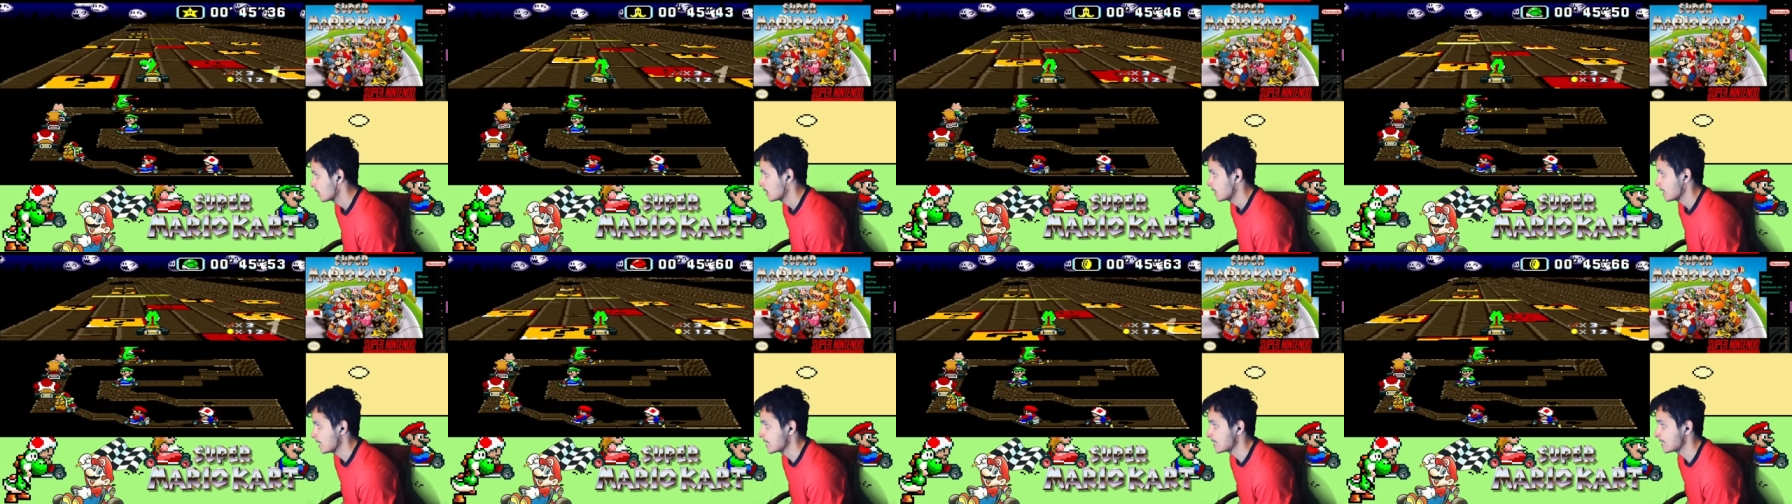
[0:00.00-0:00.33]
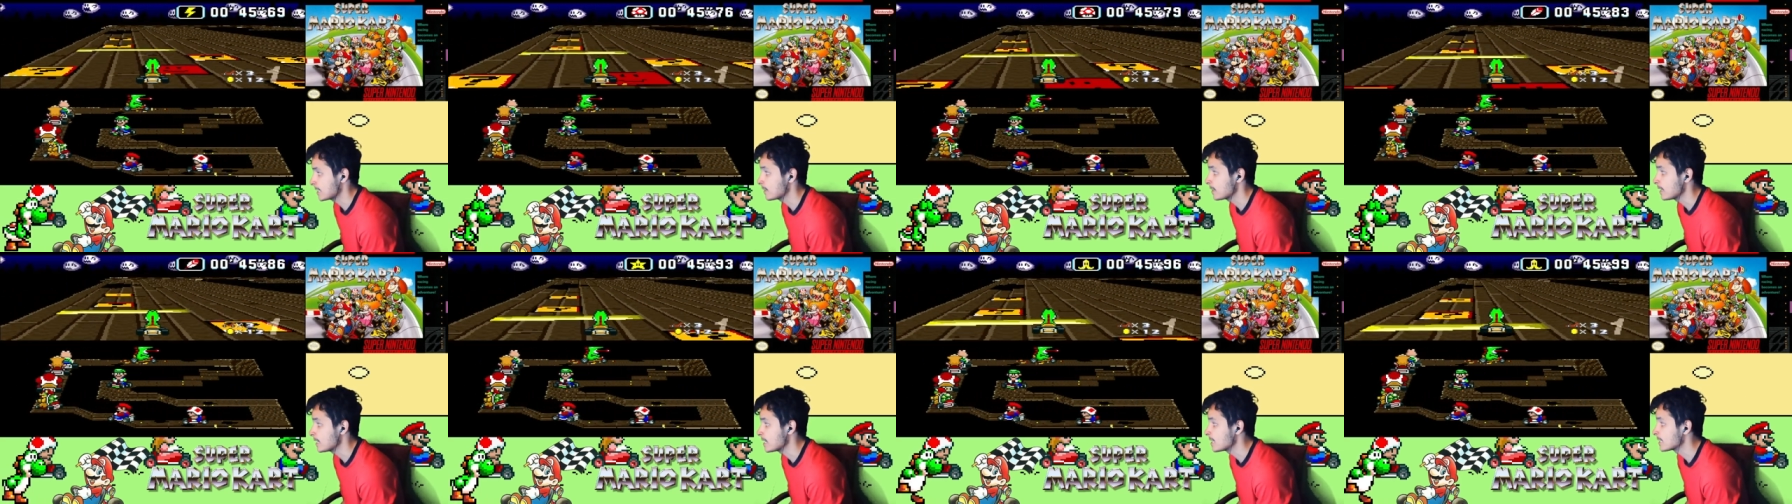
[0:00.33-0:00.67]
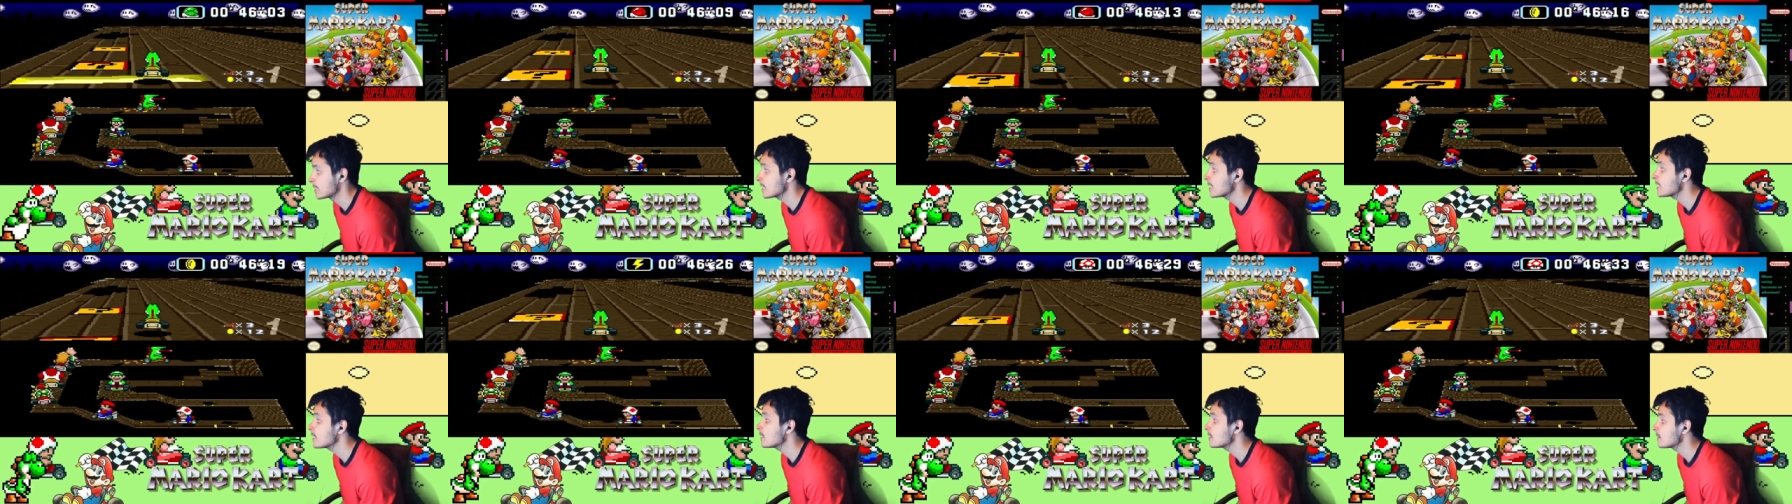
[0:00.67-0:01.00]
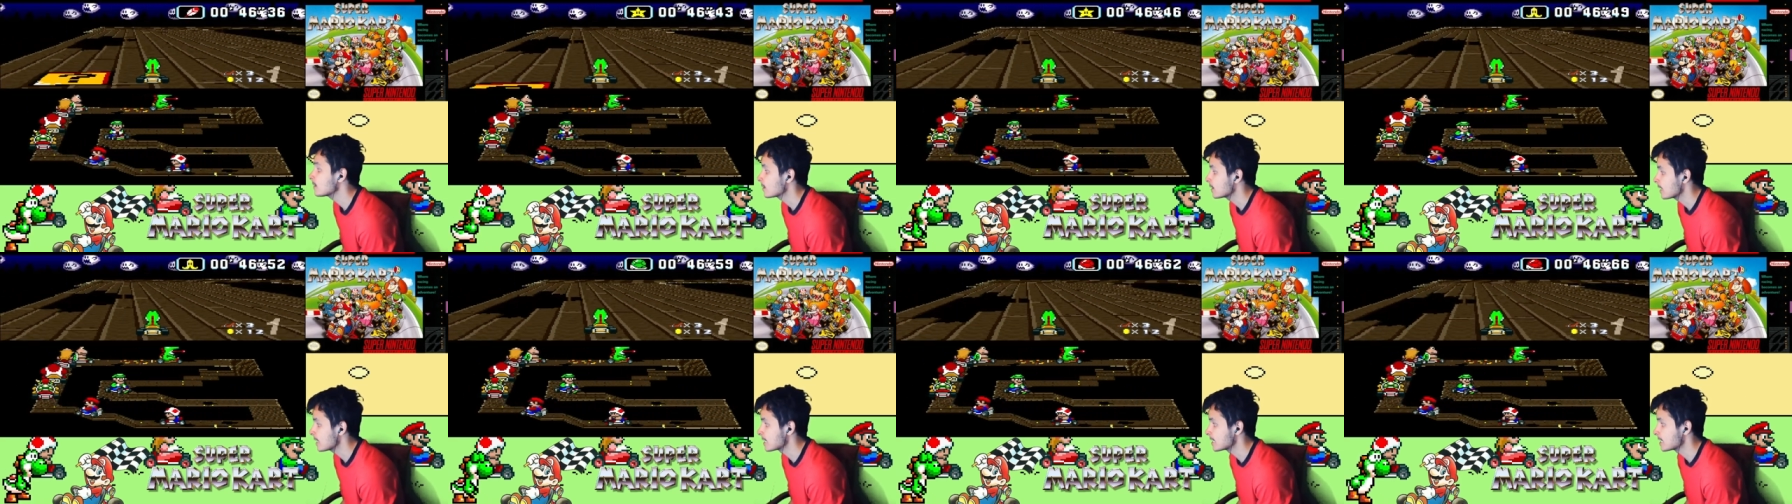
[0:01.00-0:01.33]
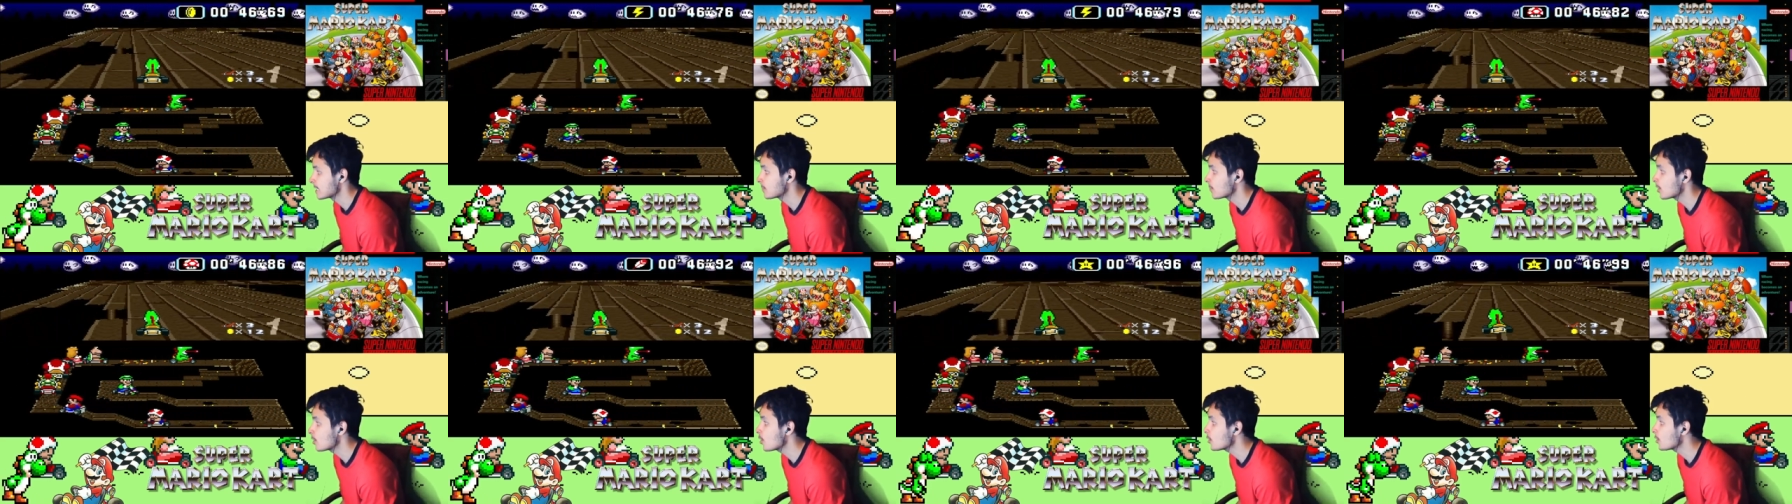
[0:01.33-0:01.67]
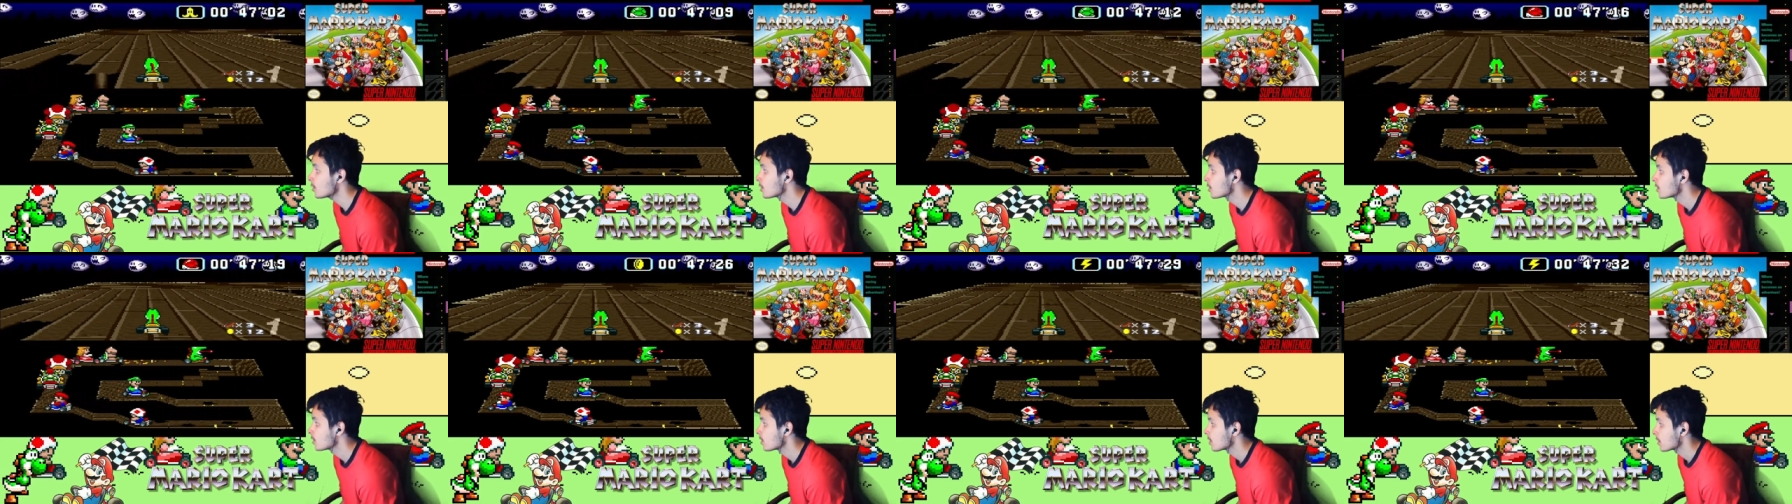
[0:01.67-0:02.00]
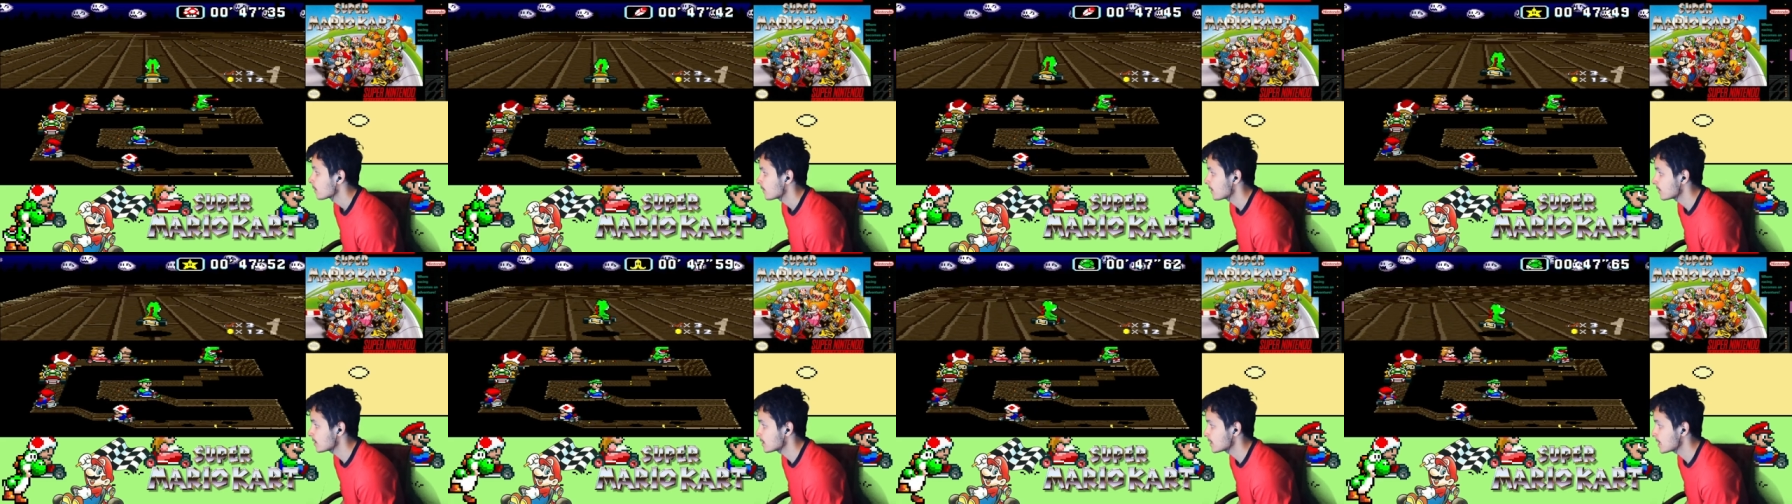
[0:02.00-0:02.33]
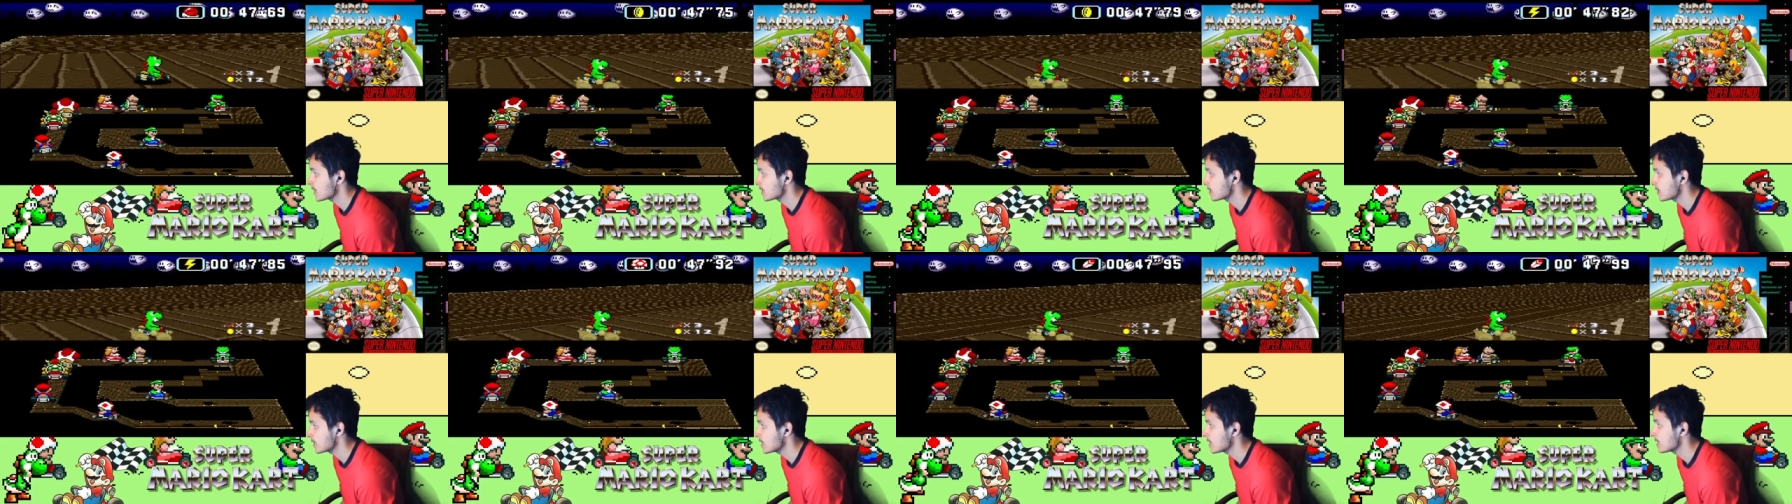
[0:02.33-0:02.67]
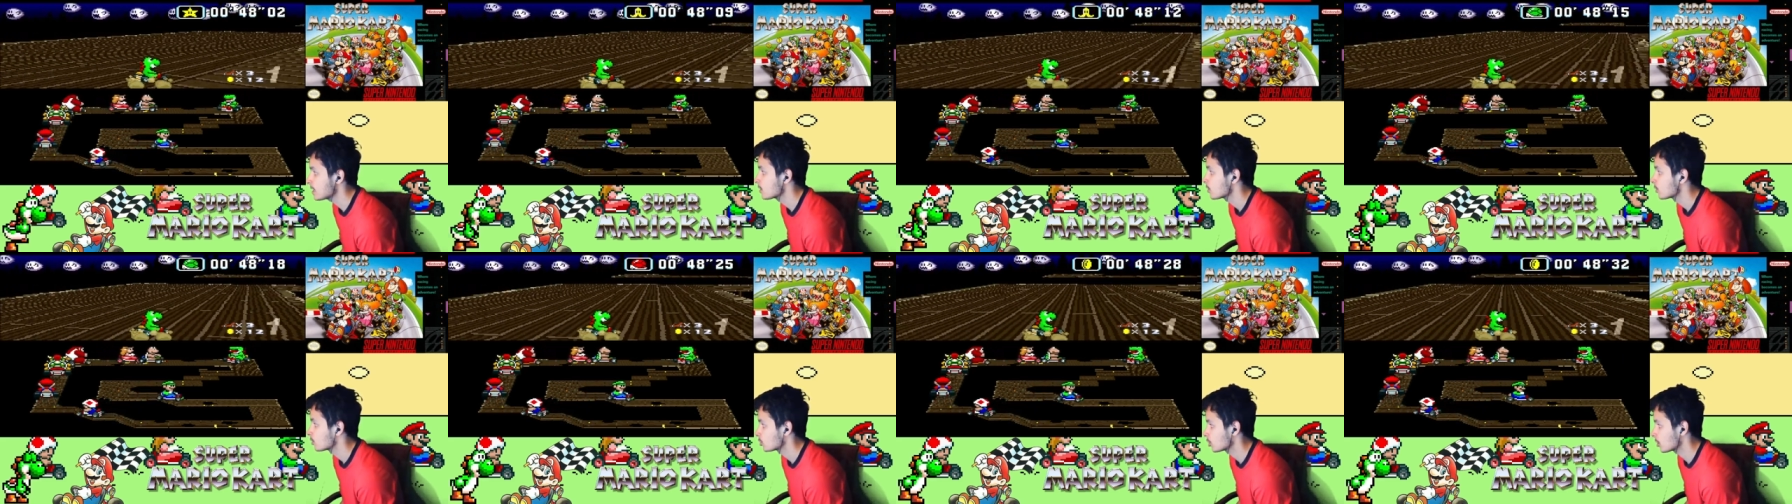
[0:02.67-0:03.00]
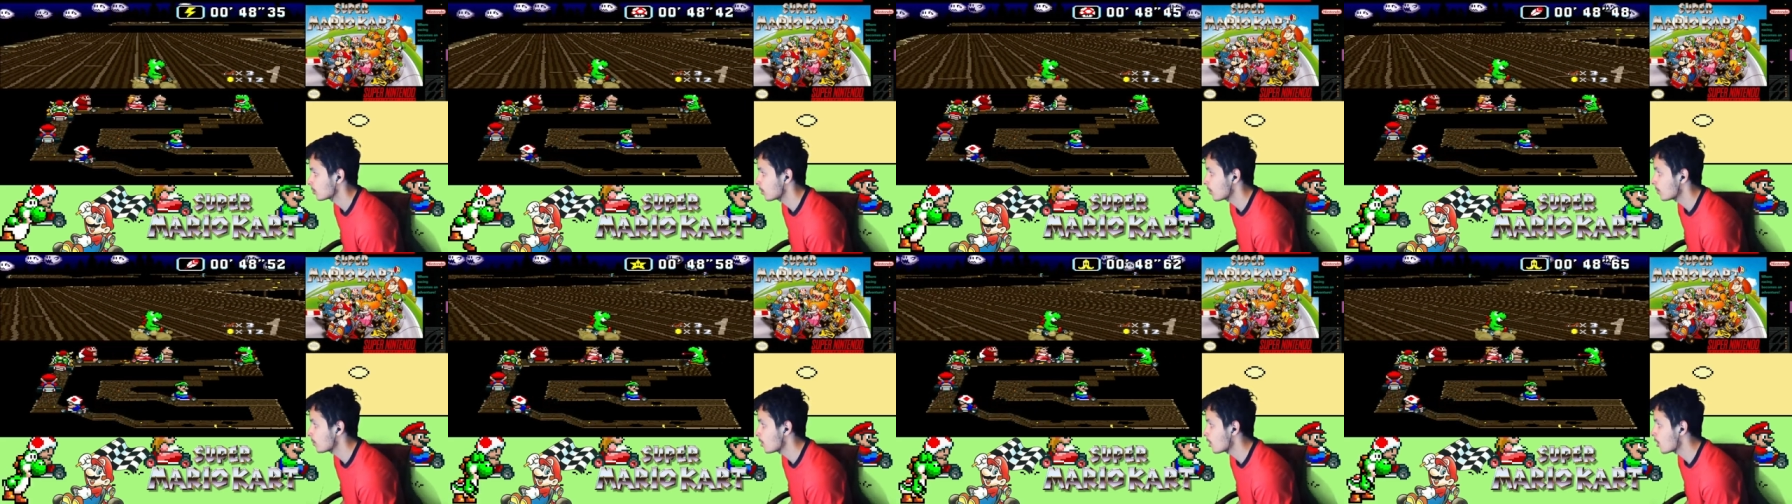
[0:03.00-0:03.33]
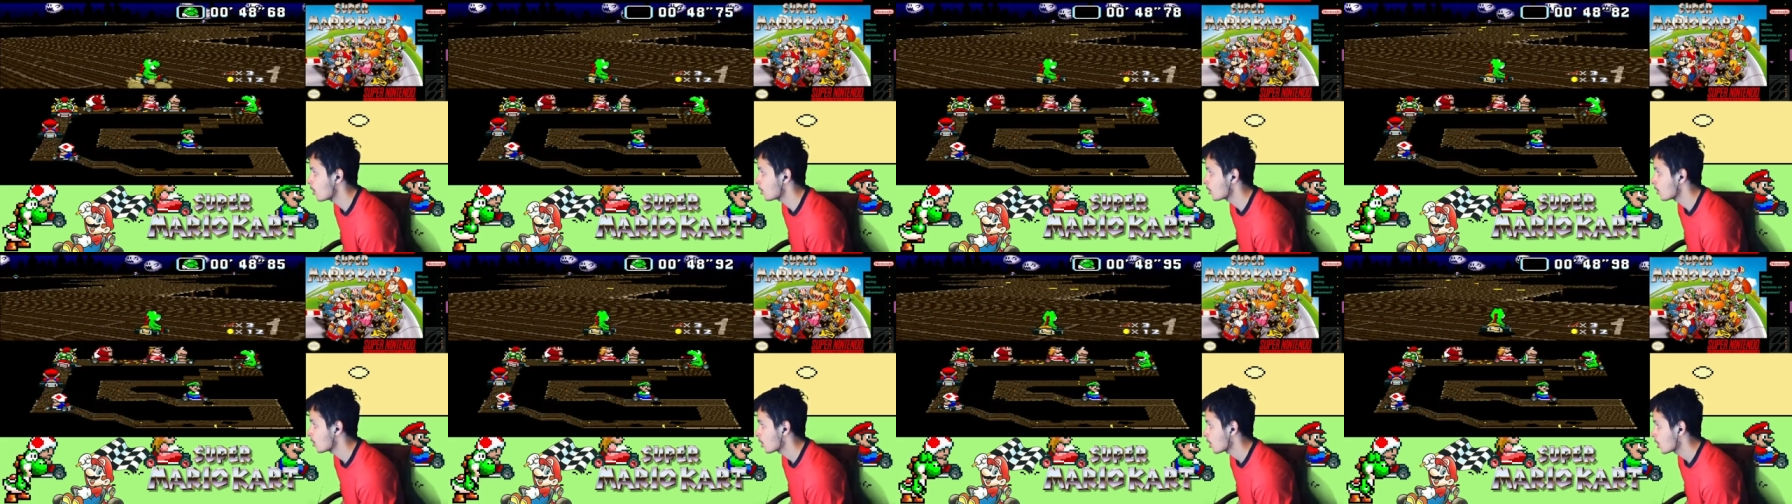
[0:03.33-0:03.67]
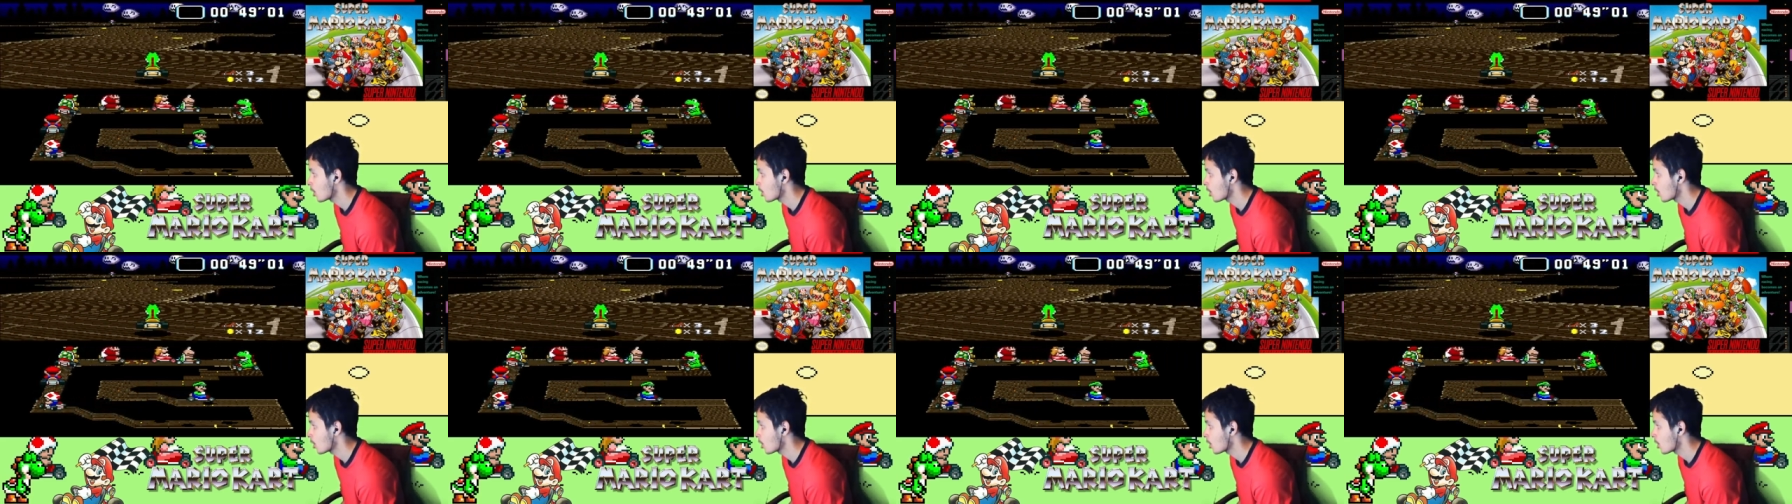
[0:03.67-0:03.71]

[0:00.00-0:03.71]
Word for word: Easy, easy, easy mode, 50cc, normal mode,